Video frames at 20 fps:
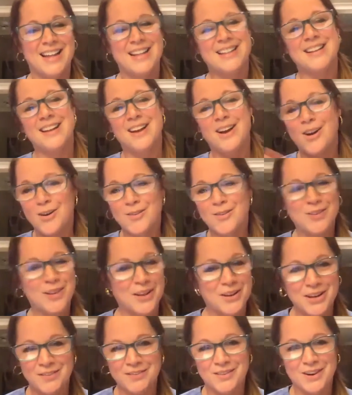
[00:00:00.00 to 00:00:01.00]
And hopefully
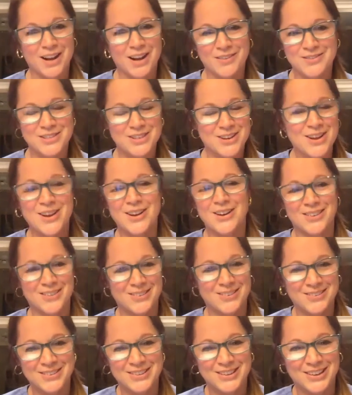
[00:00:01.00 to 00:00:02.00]
I'll never have to know,
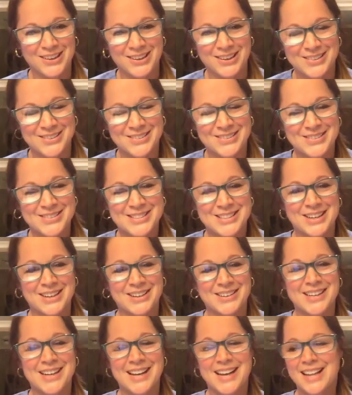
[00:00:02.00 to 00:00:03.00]
So
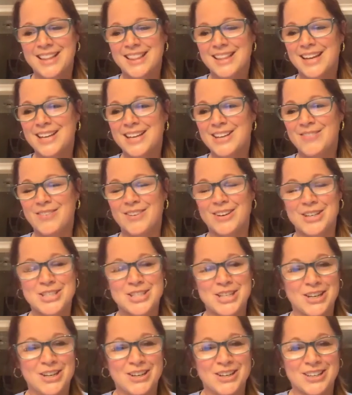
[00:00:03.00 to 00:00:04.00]
yeah. Thank you for
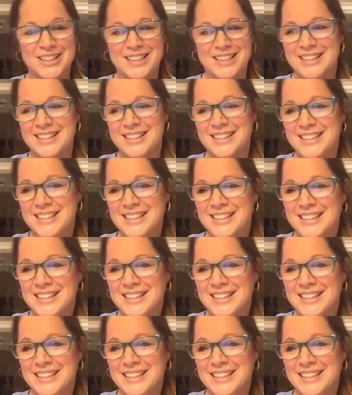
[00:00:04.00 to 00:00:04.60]
sharing.